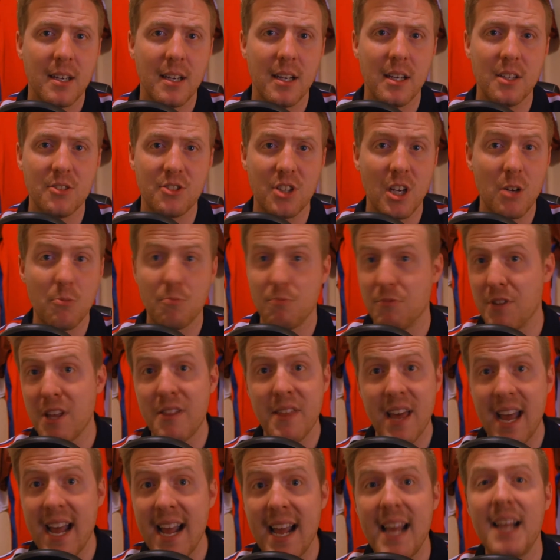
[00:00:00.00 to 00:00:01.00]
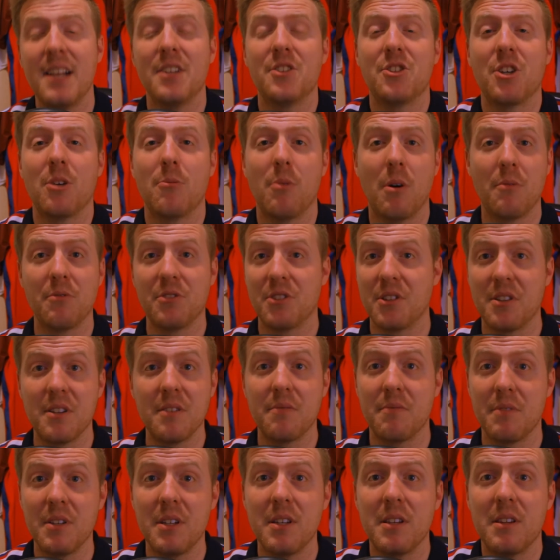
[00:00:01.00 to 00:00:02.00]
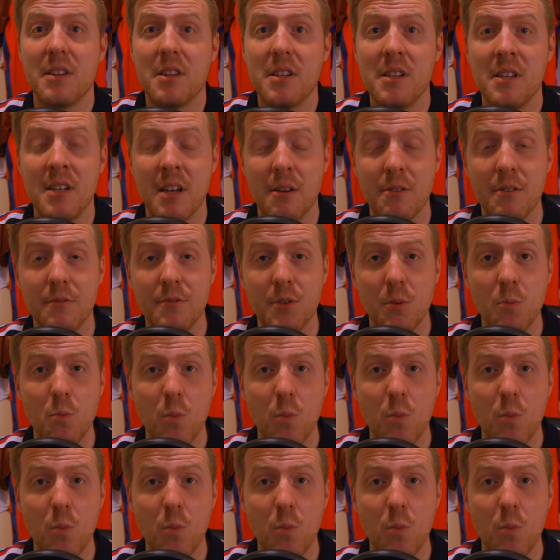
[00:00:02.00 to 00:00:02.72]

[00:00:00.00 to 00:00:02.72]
So they're there, so obviously they've done